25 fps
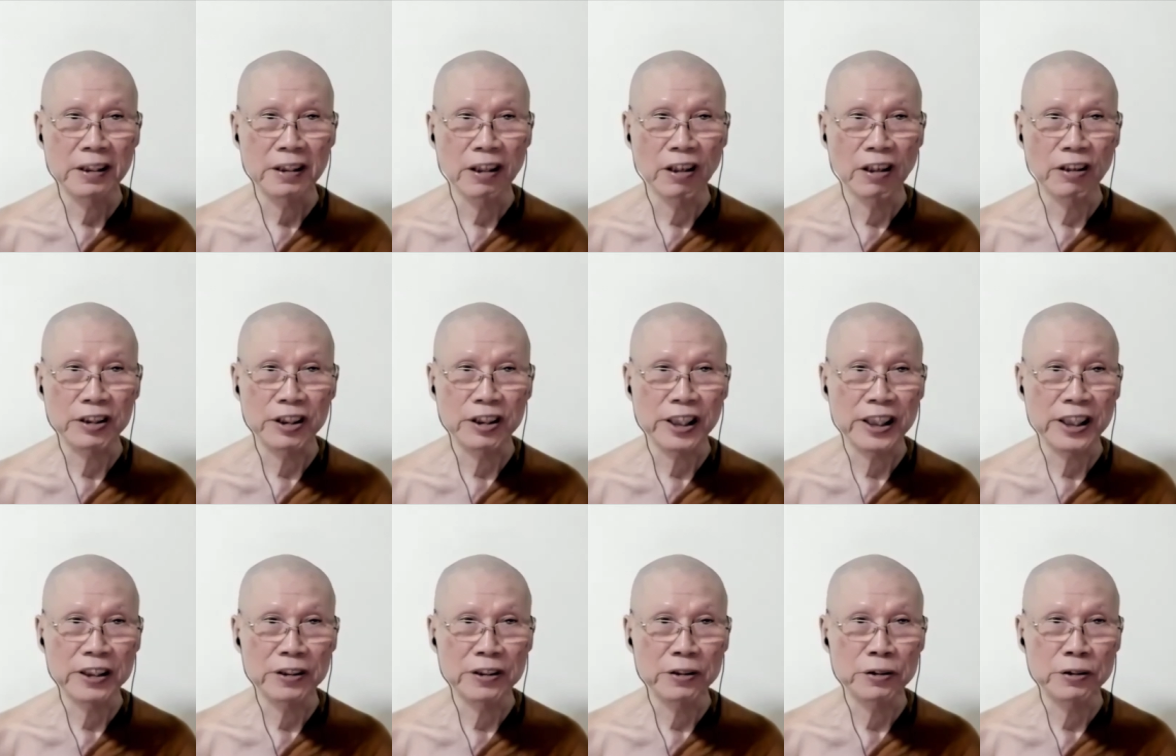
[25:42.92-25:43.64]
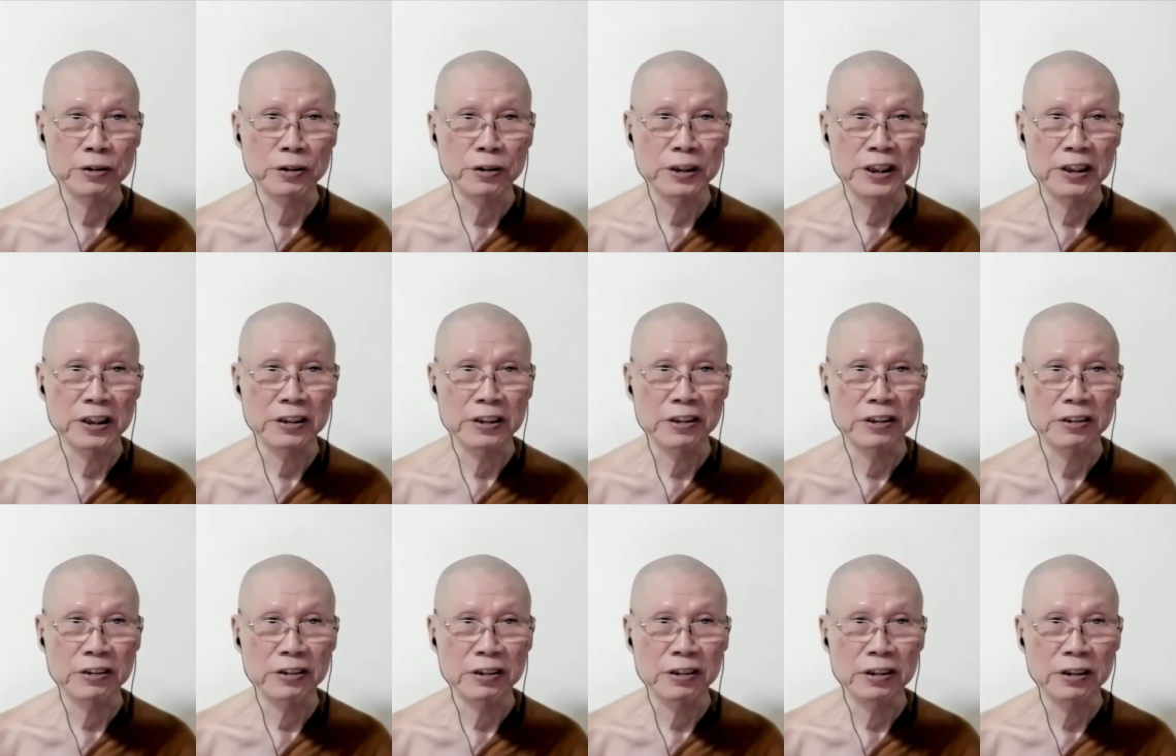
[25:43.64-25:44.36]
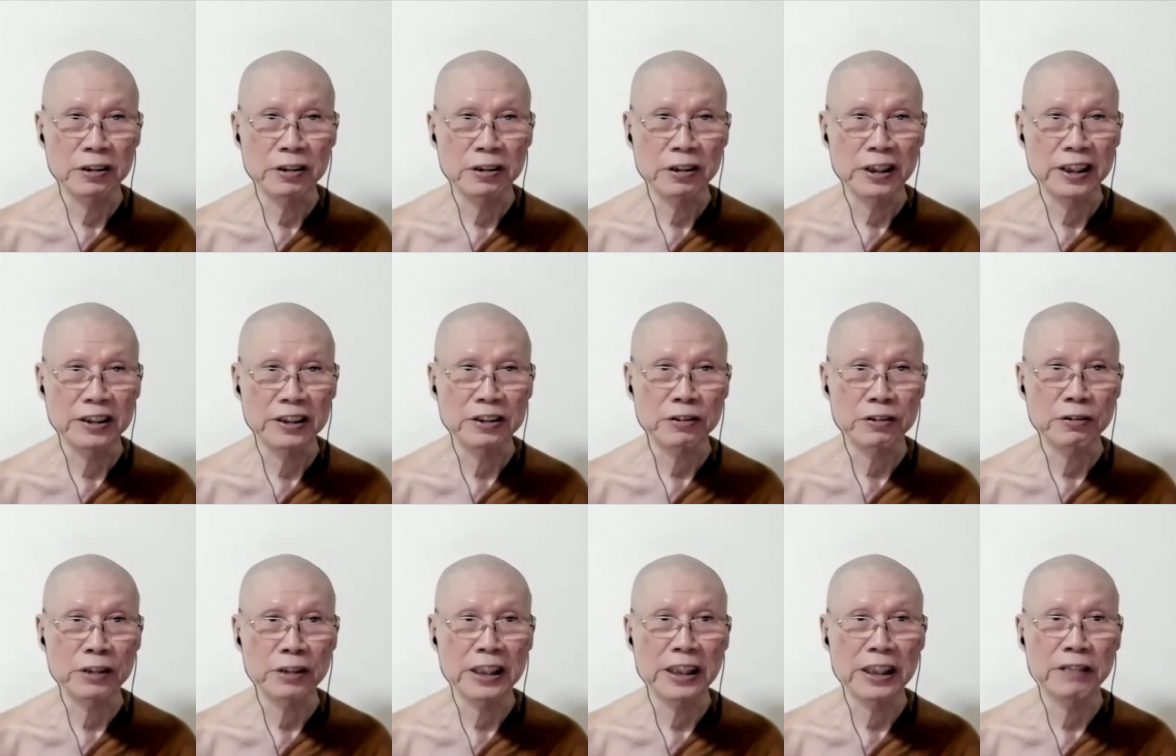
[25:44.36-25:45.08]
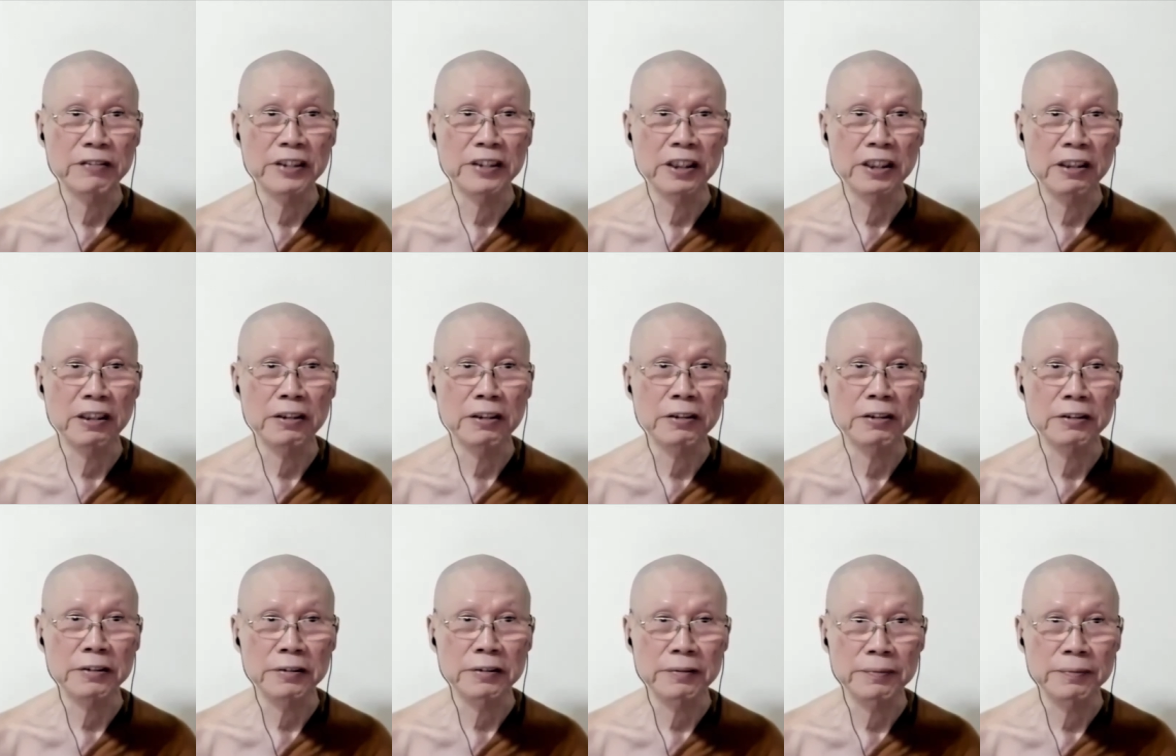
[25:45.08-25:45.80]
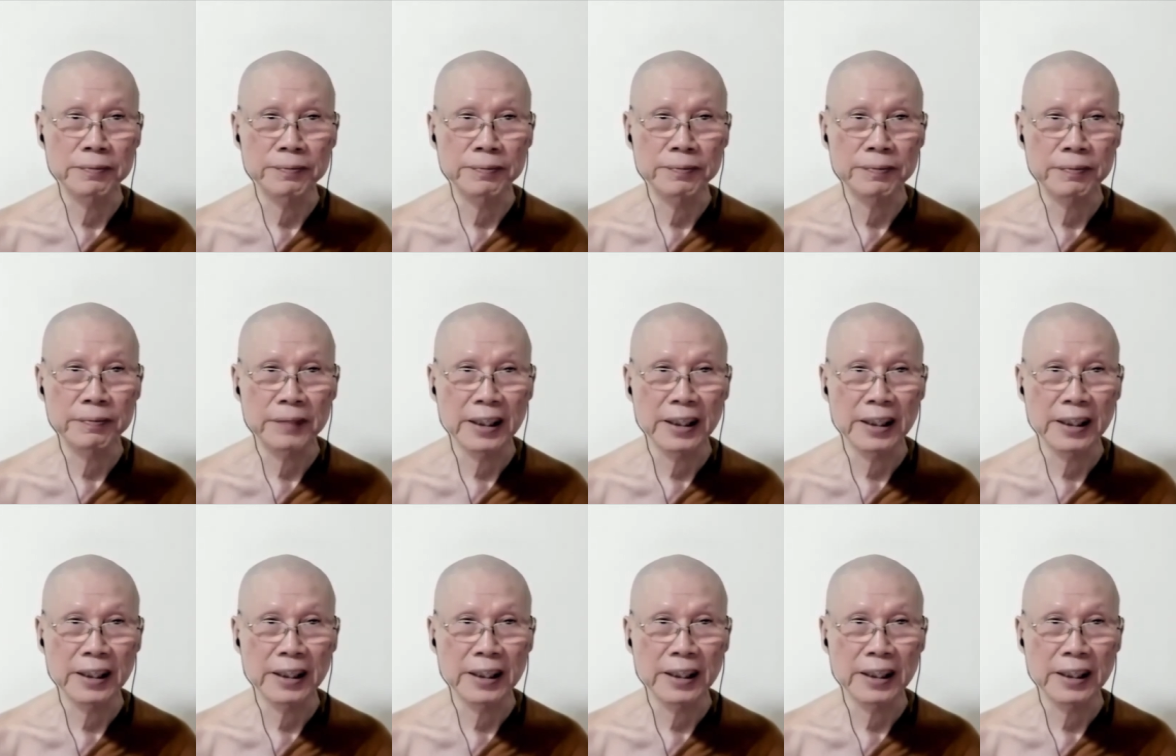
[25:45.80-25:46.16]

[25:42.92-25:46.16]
all you can do is to leave it alone.